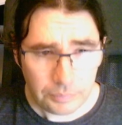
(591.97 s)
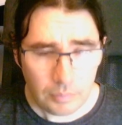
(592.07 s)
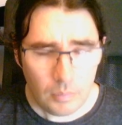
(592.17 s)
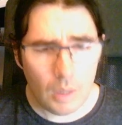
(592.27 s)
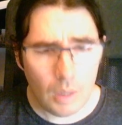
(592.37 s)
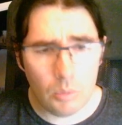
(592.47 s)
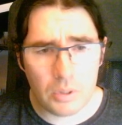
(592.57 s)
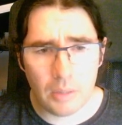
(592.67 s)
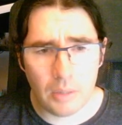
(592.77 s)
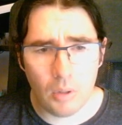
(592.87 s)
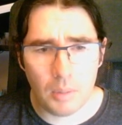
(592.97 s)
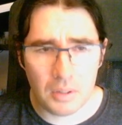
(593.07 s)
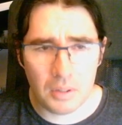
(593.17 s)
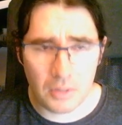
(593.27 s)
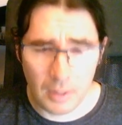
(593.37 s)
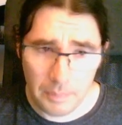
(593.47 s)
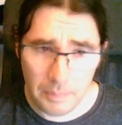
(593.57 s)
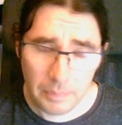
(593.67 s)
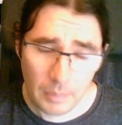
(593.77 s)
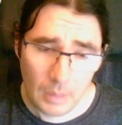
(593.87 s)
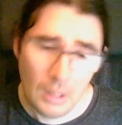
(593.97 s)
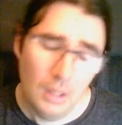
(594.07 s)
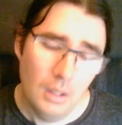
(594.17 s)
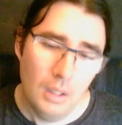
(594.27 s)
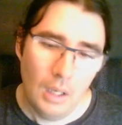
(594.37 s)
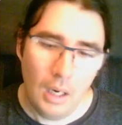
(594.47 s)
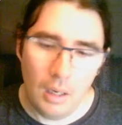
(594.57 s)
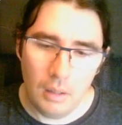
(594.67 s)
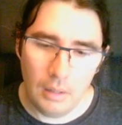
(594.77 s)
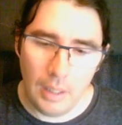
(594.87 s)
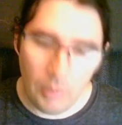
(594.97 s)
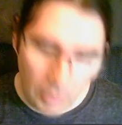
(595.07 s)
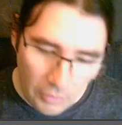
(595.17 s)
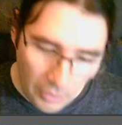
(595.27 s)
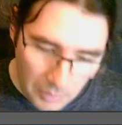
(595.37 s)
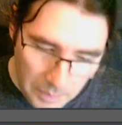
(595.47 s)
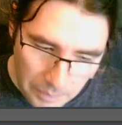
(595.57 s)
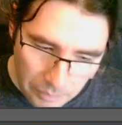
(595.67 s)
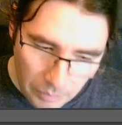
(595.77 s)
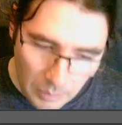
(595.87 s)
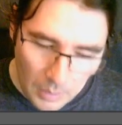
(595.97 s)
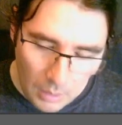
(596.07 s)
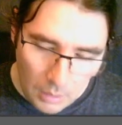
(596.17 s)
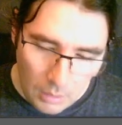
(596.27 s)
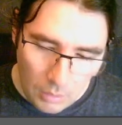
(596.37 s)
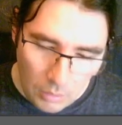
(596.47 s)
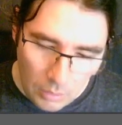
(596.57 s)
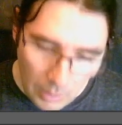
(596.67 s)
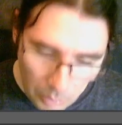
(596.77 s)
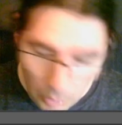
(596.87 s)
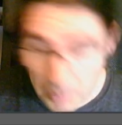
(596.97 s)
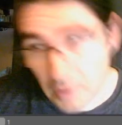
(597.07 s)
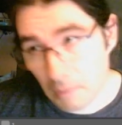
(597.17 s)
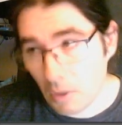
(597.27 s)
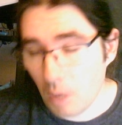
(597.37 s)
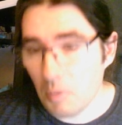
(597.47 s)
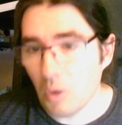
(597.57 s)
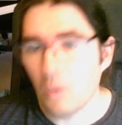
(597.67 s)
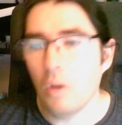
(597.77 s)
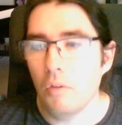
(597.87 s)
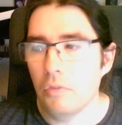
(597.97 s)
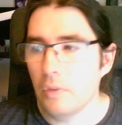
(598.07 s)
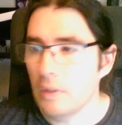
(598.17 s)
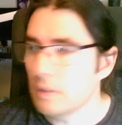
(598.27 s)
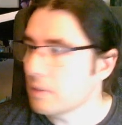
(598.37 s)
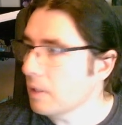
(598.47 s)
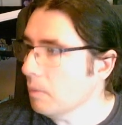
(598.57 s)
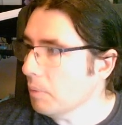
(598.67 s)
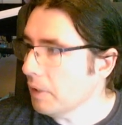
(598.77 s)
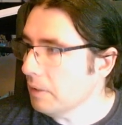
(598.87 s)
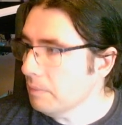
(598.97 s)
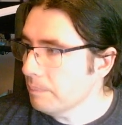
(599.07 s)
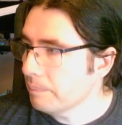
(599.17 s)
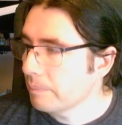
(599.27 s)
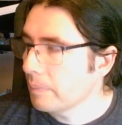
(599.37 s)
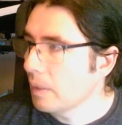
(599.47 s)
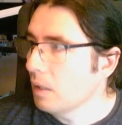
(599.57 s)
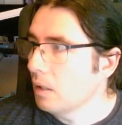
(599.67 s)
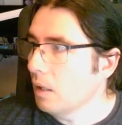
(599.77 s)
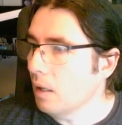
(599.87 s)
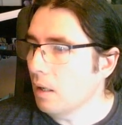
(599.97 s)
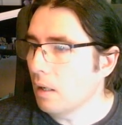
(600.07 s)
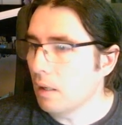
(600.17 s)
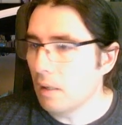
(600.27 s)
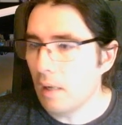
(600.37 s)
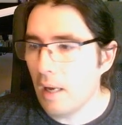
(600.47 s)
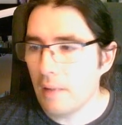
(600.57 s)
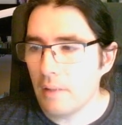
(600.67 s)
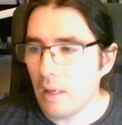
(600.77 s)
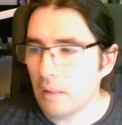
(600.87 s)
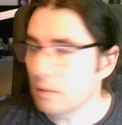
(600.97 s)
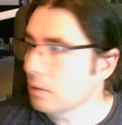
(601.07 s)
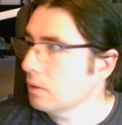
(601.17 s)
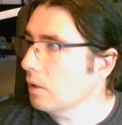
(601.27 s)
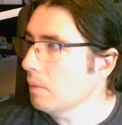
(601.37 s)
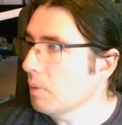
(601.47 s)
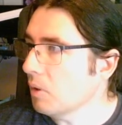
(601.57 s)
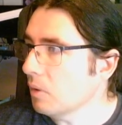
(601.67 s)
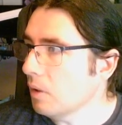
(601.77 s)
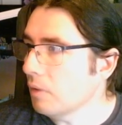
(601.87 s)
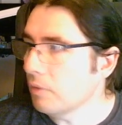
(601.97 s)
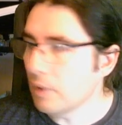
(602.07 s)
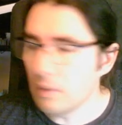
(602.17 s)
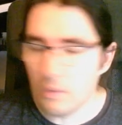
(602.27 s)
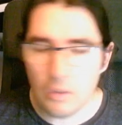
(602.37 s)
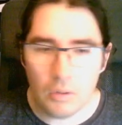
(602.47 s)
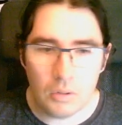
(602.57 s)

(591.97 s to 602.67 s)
It would take quite a bit of time. However, there will be some Chimera love in this campaign. And that Chimera Love is going to